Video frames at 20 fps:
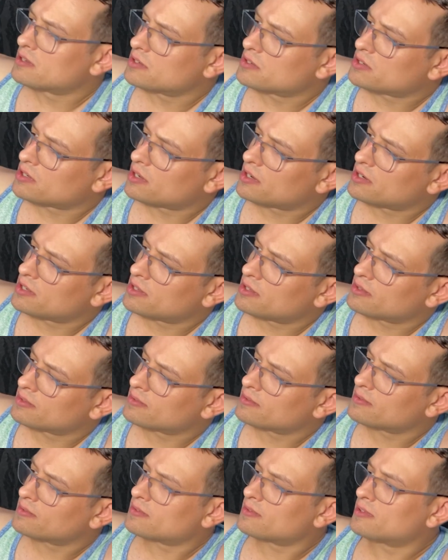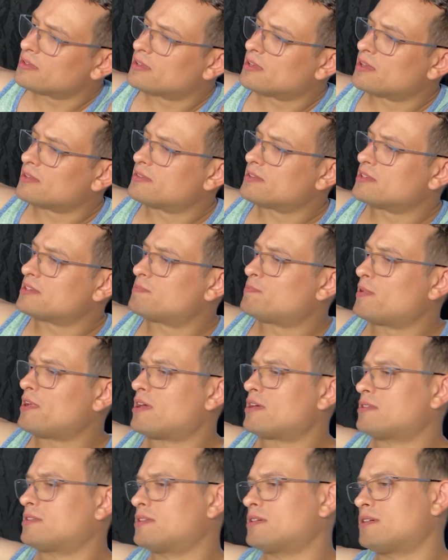gonna try to cut this
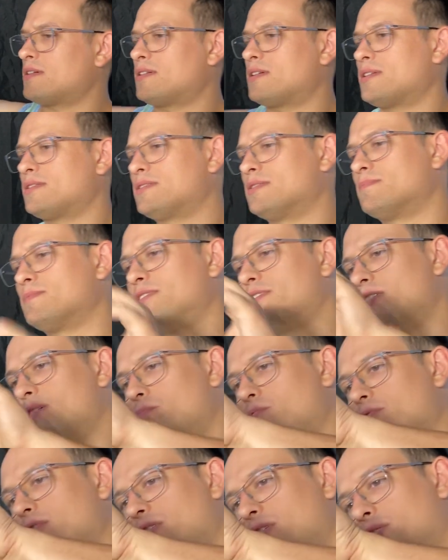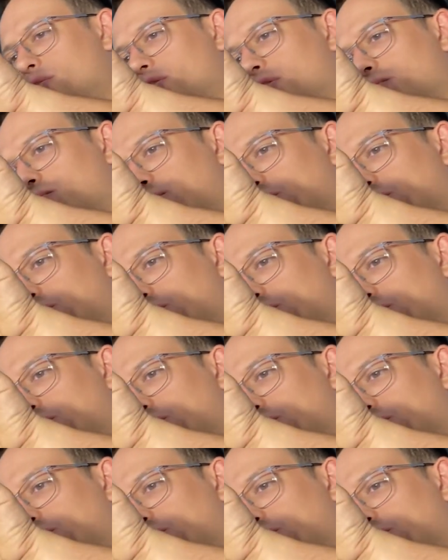back there, get some separation in